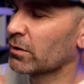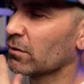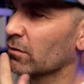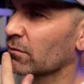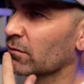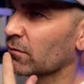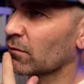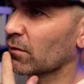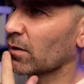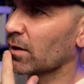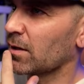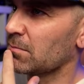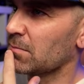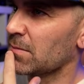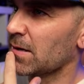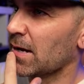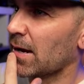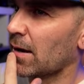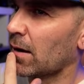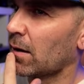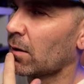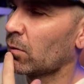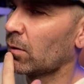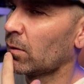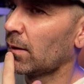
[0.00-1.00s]
frame
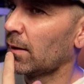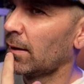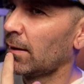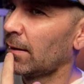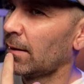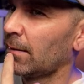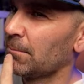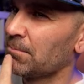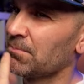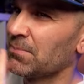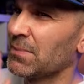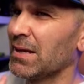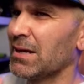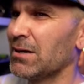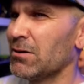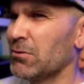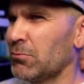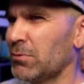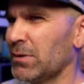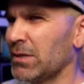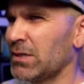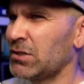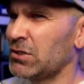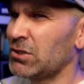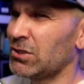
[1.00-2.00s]
now,
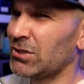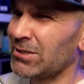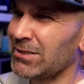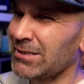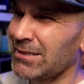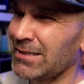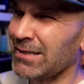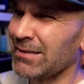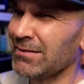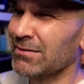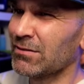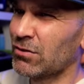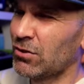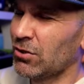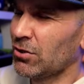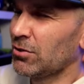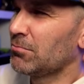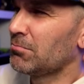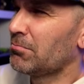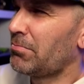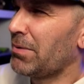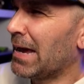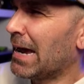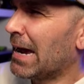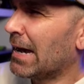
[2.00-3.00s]
which is good
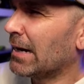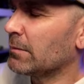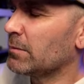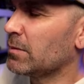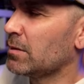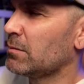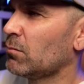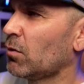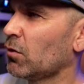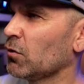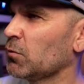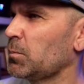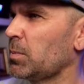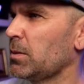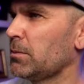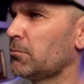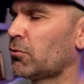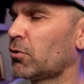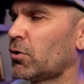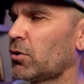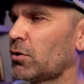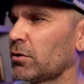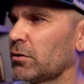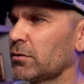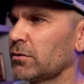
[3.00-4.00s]
and bad. I mean, most
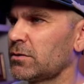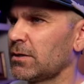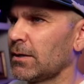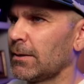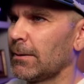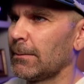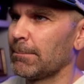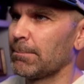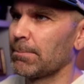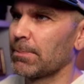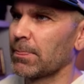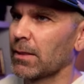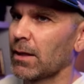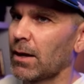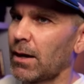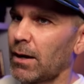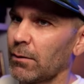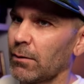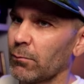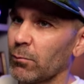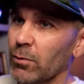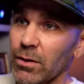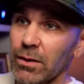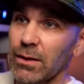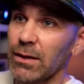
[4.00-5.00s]
people aren't
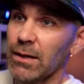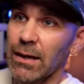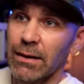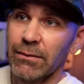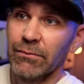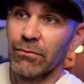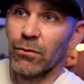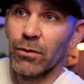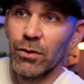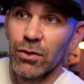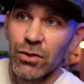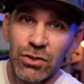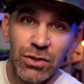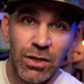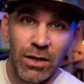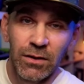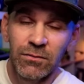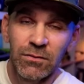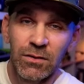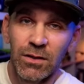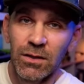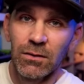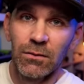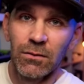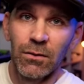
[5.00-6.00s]
really ever
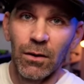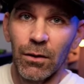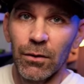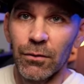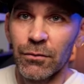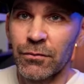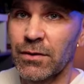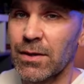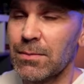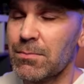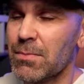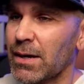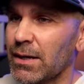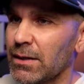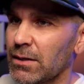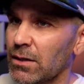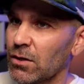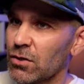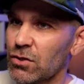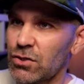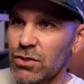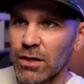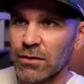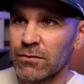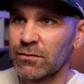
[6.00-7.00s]
adjusting those. They might
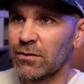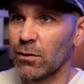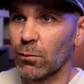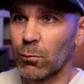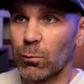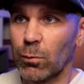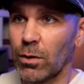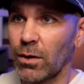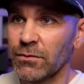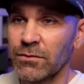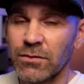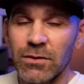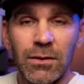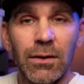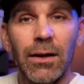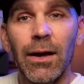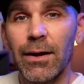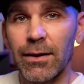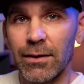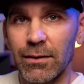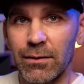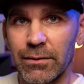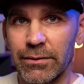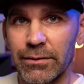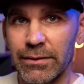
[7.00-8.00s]
adjust it once and
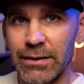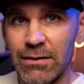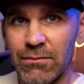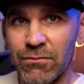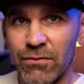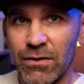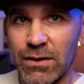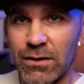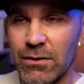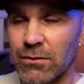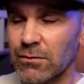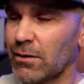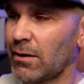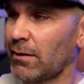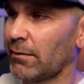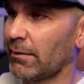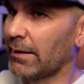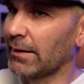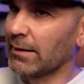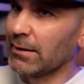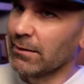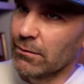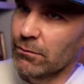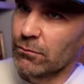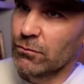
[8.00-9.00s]
kind of leave it. You're not
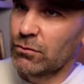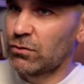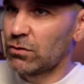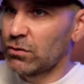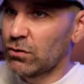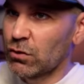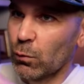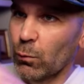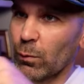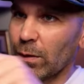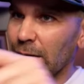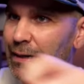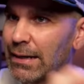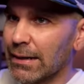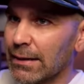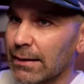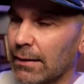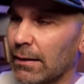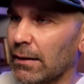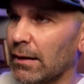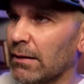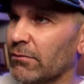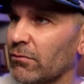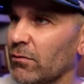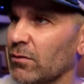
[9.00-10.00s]
like, you know, tweaking
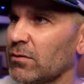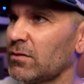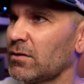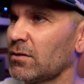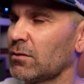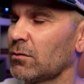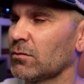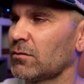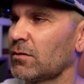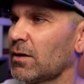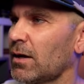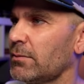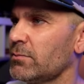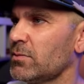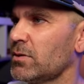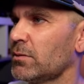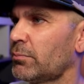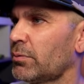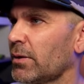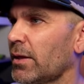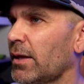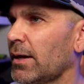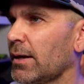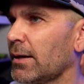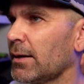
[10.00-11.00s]
it every single time you
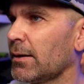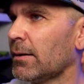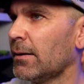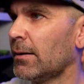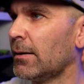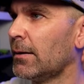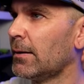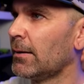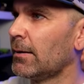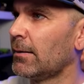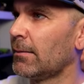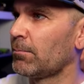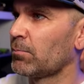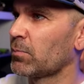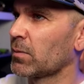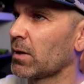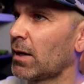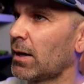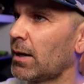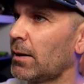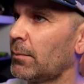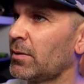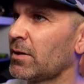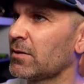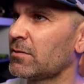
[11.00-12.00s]
play.
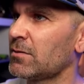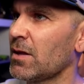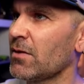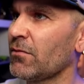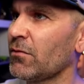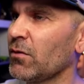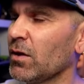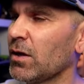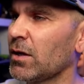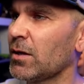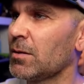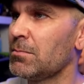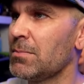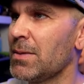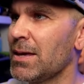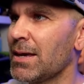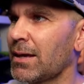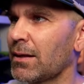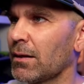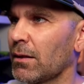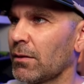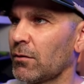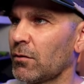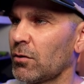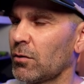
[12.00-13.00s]
But it's definitely going to make
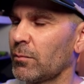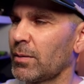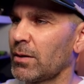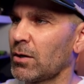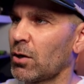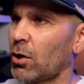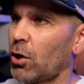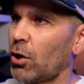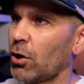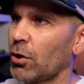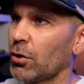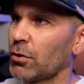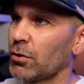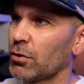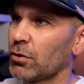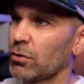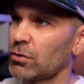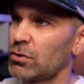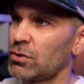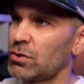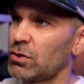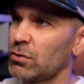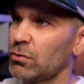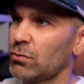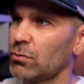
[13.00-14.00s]
it a little bit harder
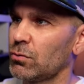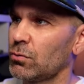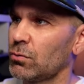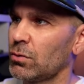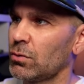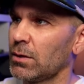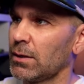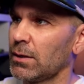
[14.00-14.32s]
to,